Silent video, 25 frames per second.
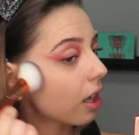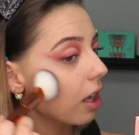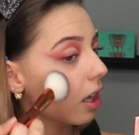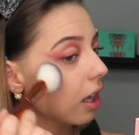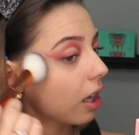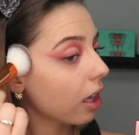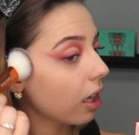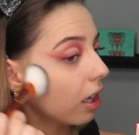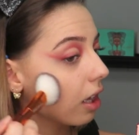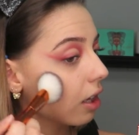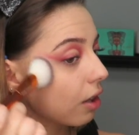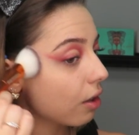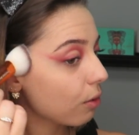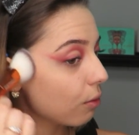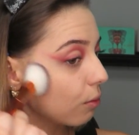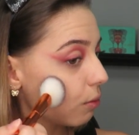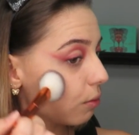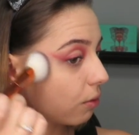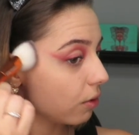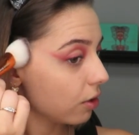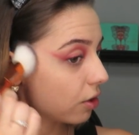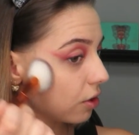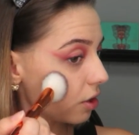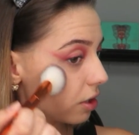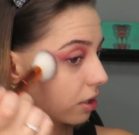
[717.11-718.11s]

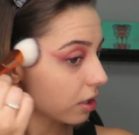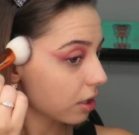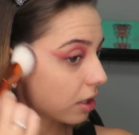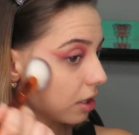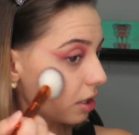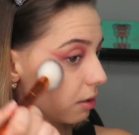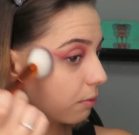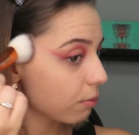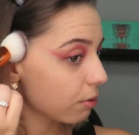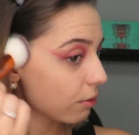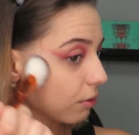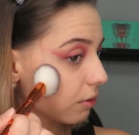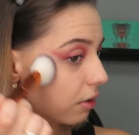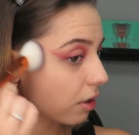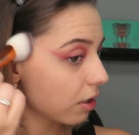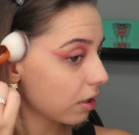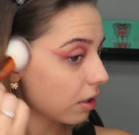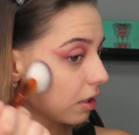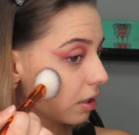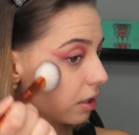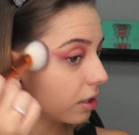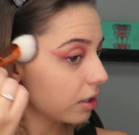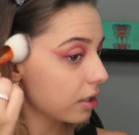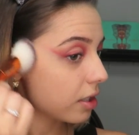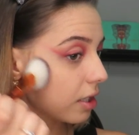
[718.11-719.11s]
And we're just gonna
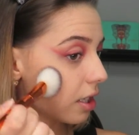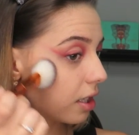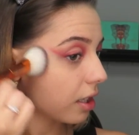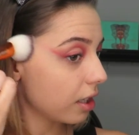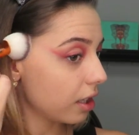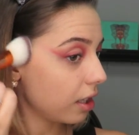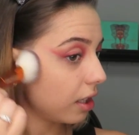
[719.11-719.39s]
bronze